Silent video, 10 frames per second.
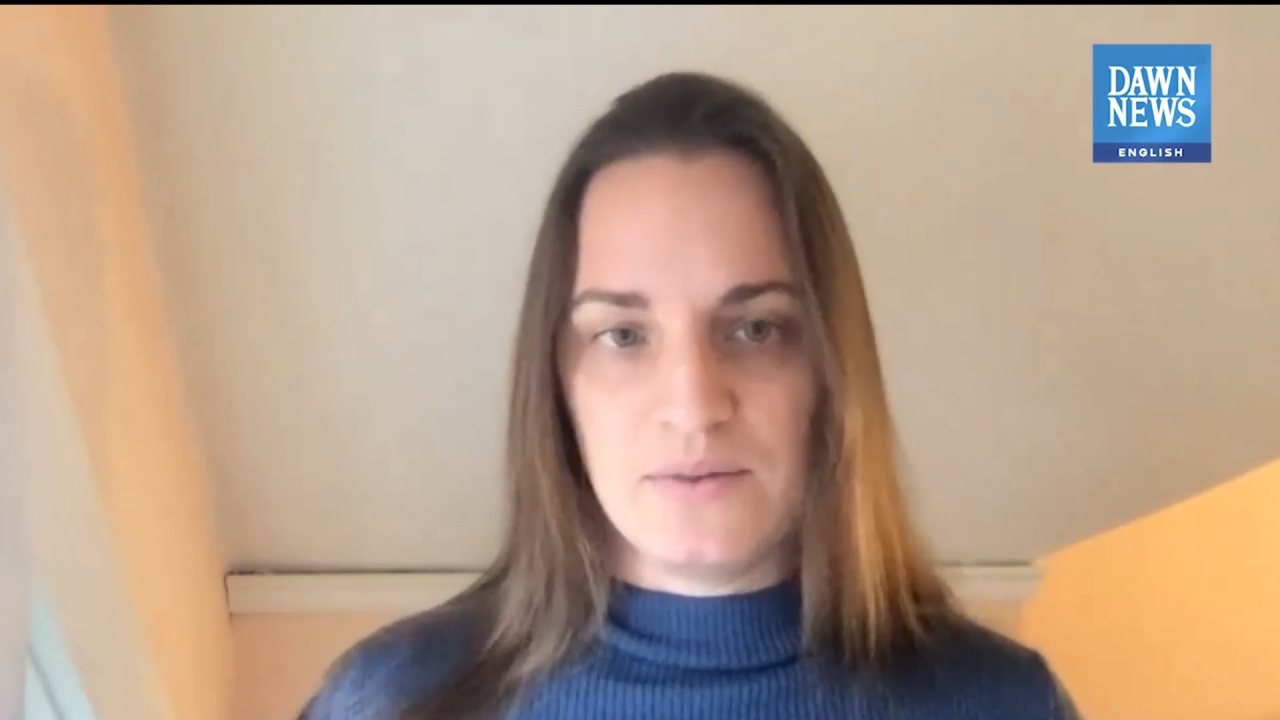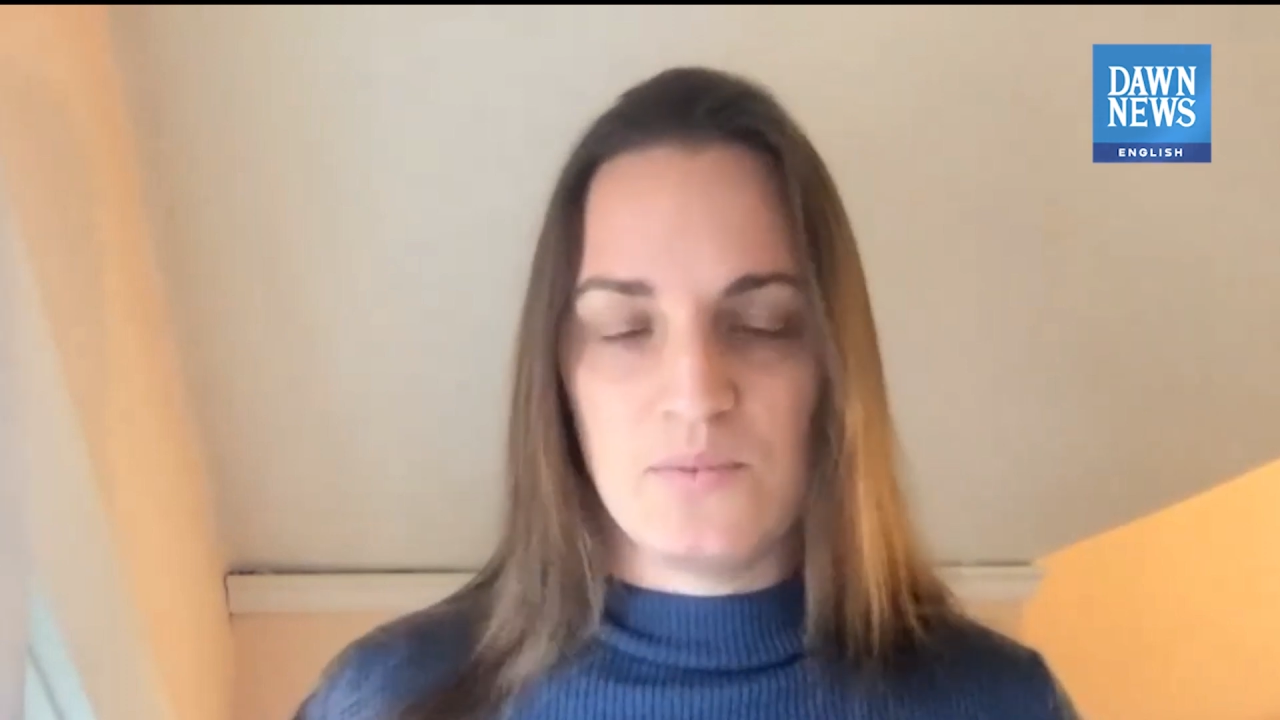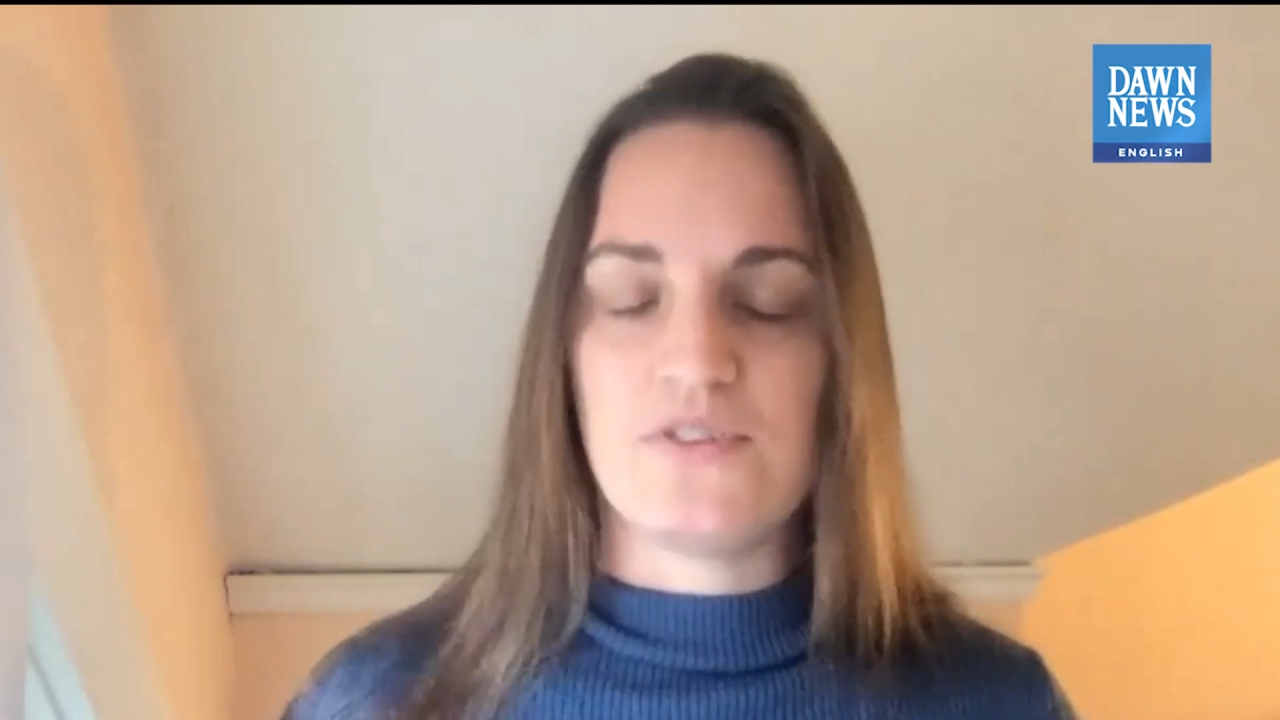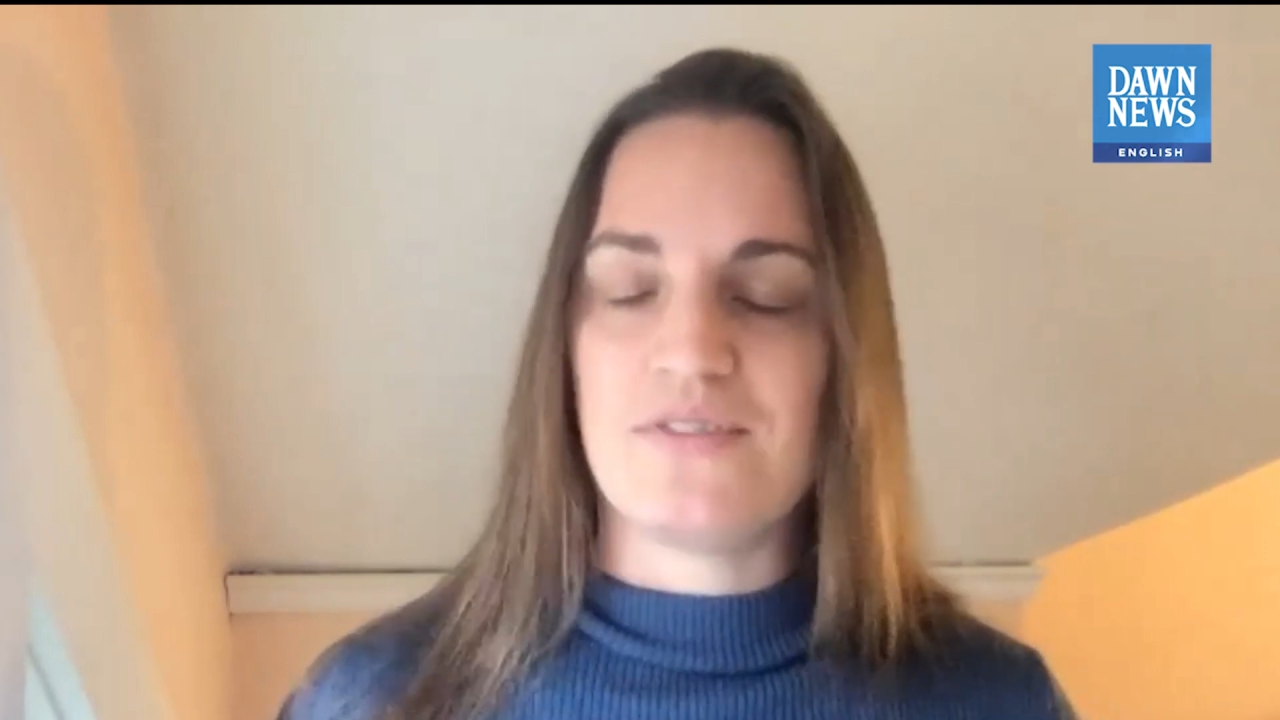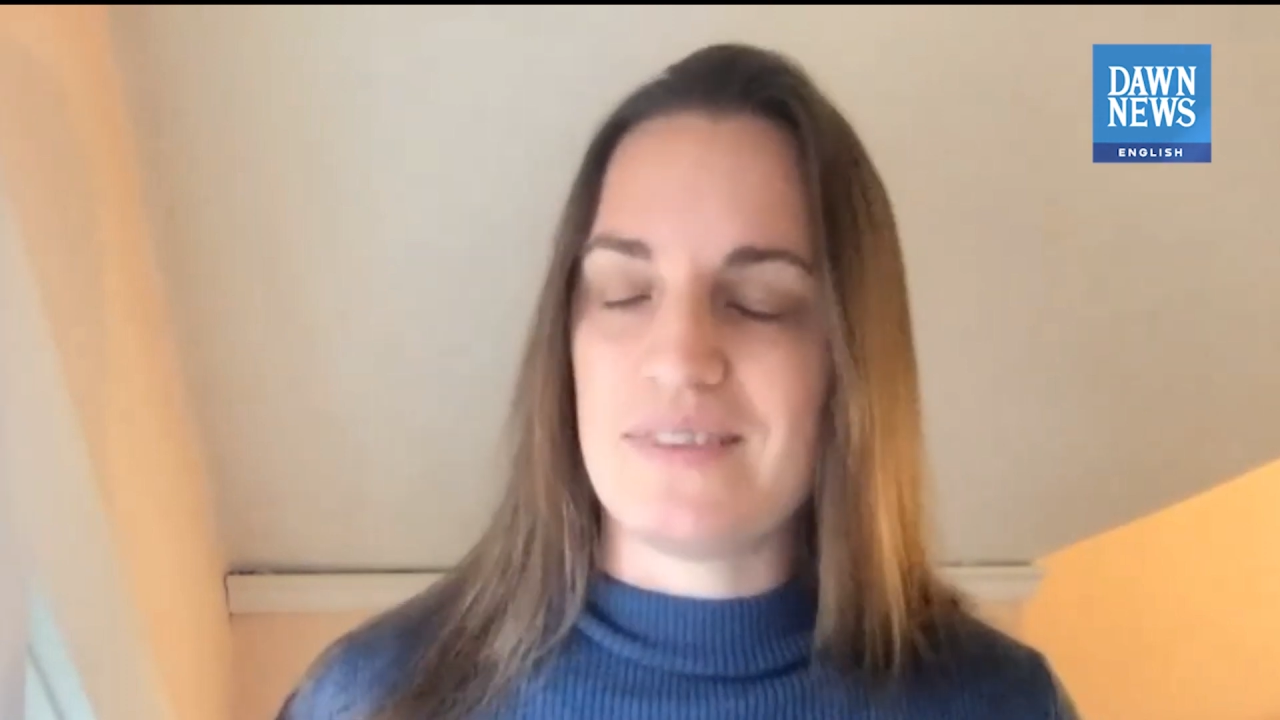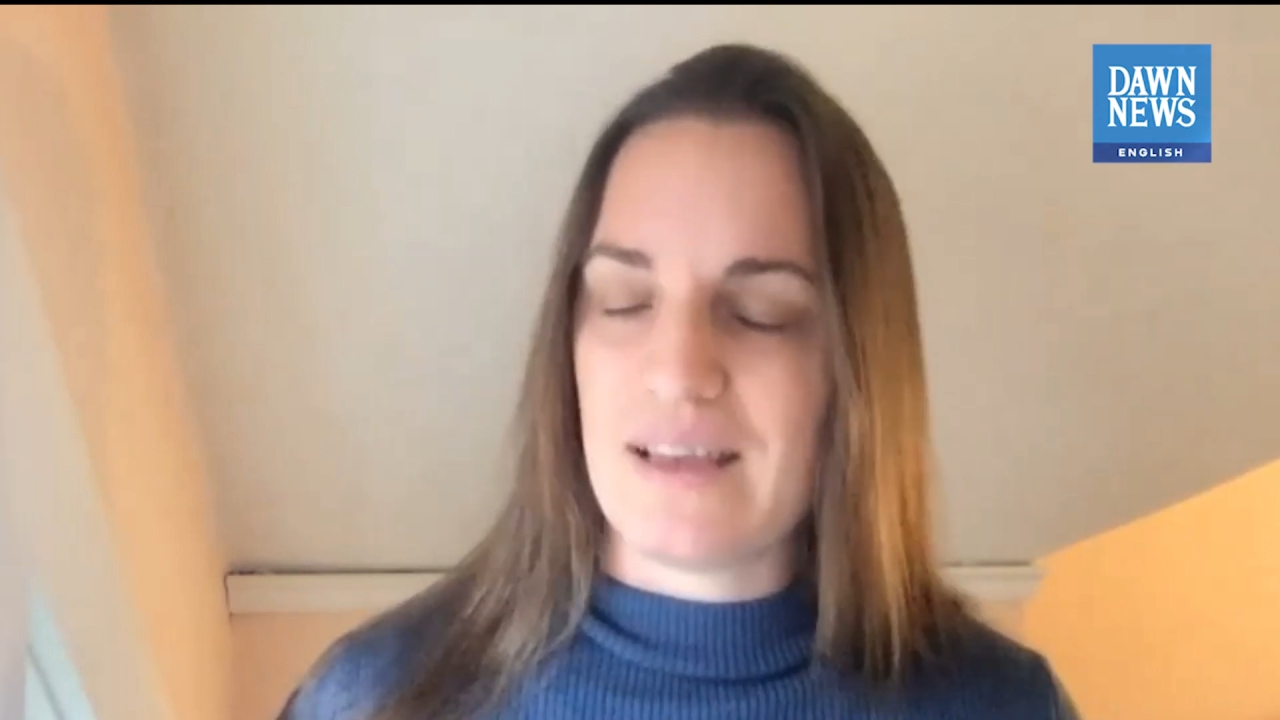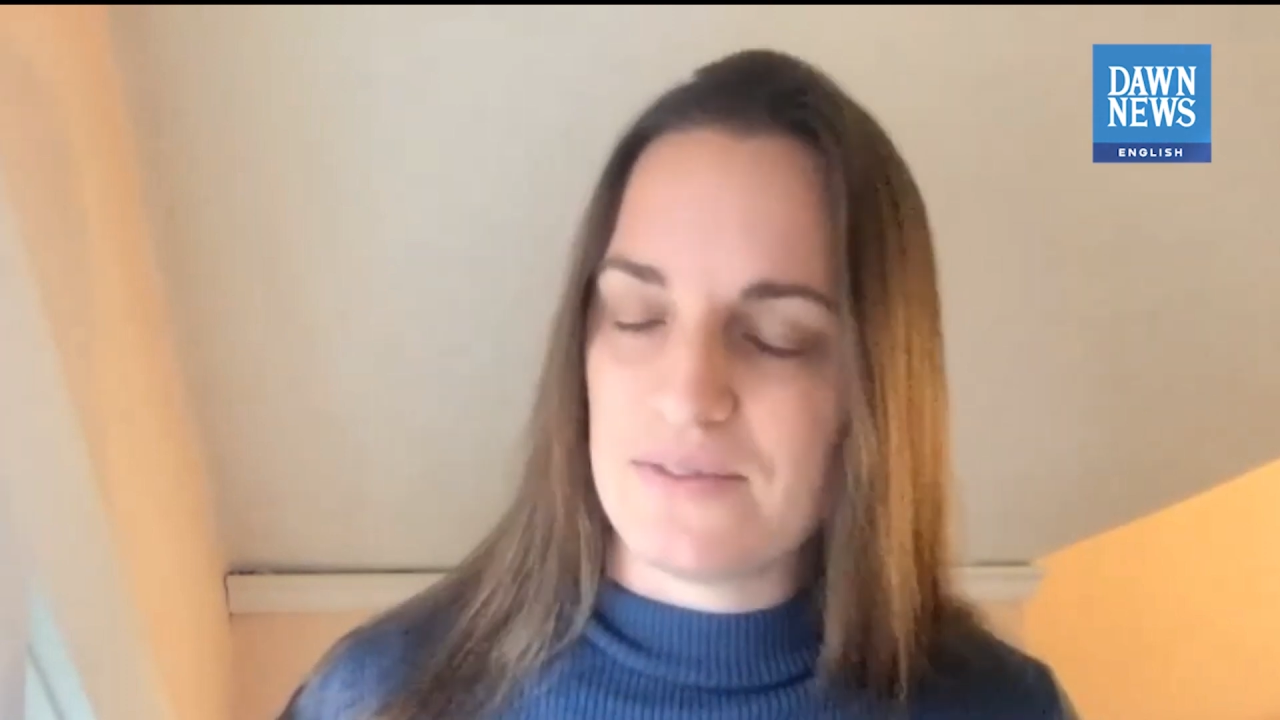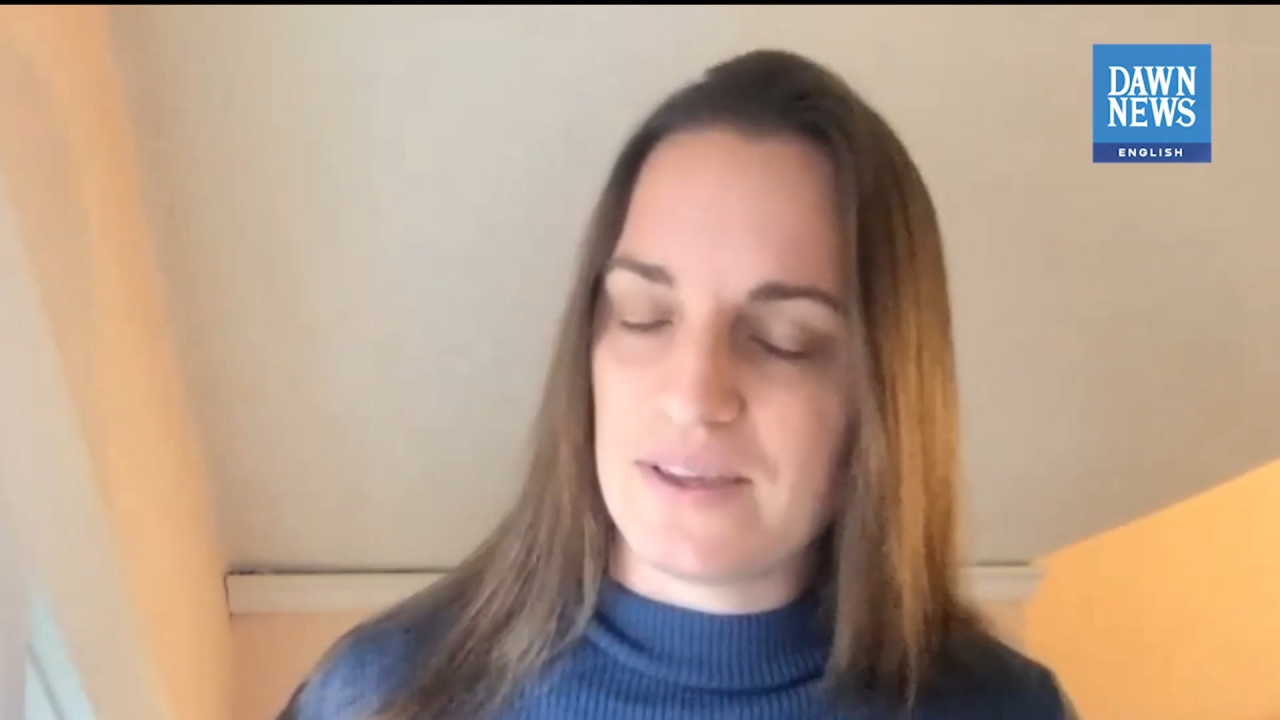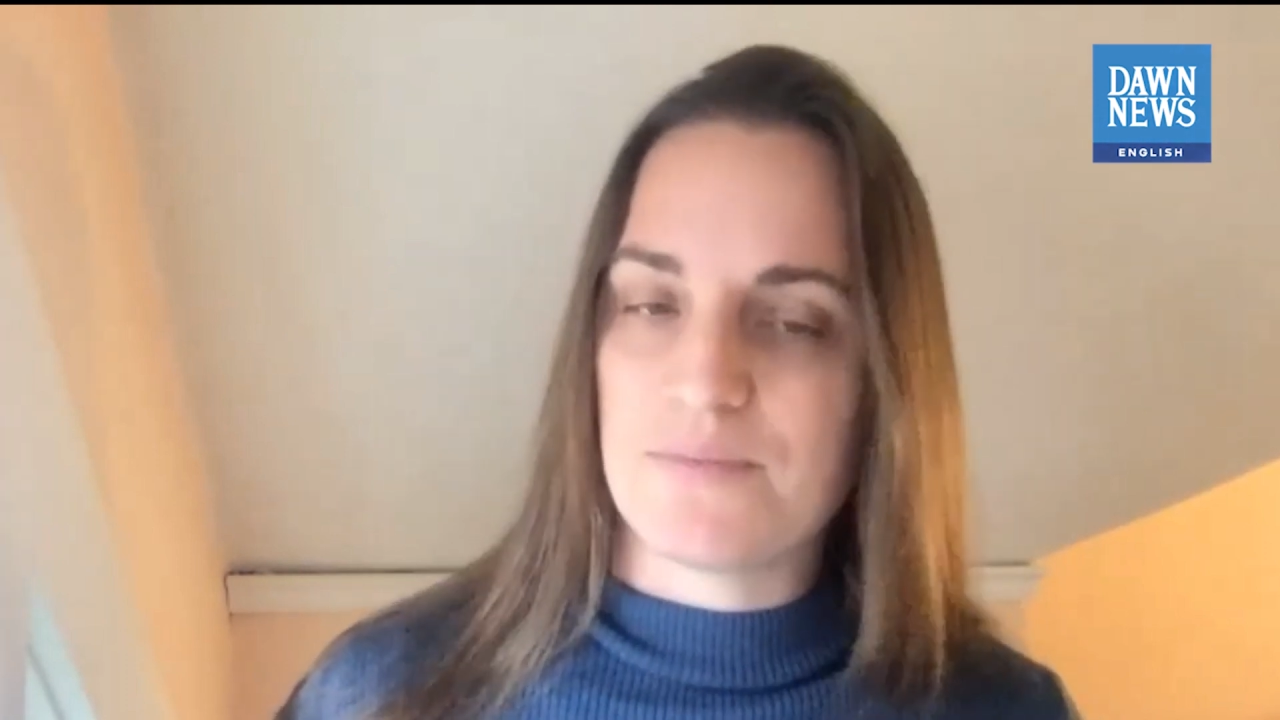which sounds like